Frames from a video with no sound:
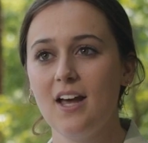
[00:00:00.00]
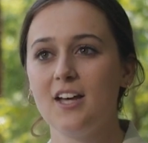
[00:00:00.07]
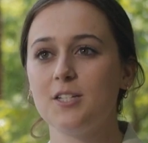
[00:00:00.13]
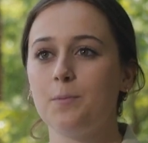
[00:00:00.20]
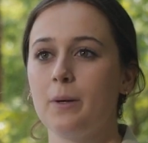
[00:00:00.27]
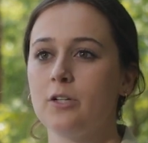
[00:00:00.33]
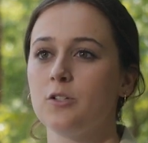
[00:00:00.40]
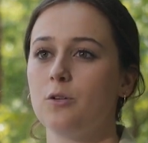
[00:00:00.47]

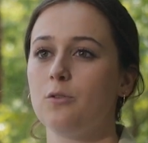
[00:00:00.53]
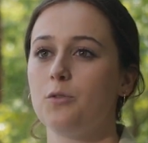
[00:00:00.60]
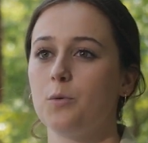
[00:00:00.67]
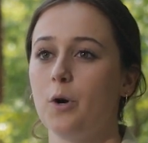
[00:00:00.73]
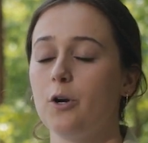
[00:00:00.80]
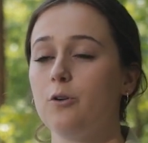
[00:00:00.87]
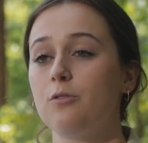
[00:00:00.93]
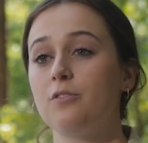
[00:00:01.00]
especially through
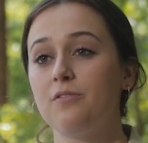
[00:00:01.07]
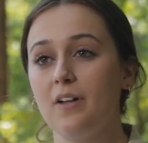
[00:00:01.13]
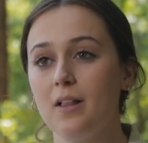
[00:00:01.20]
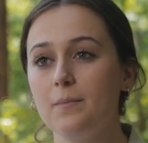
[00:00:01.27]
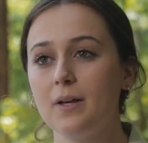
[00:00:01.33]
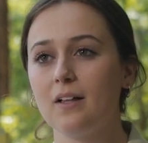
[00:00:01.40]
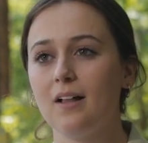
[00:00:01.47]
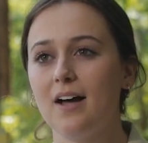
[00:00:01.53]
our youth
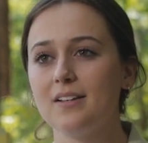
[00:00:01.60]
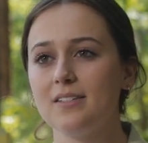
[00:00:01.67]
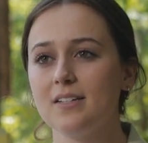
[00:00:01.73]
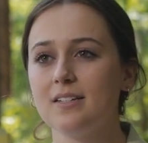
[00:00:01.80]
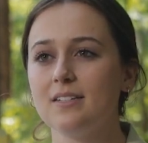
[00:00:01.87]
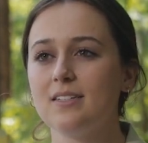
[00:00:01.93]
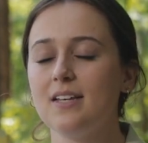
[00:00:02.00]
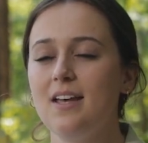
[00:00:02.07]
development
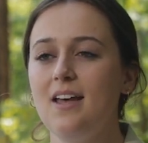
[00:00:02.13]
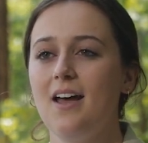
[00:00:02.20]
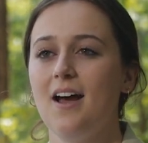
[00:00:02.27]
classes,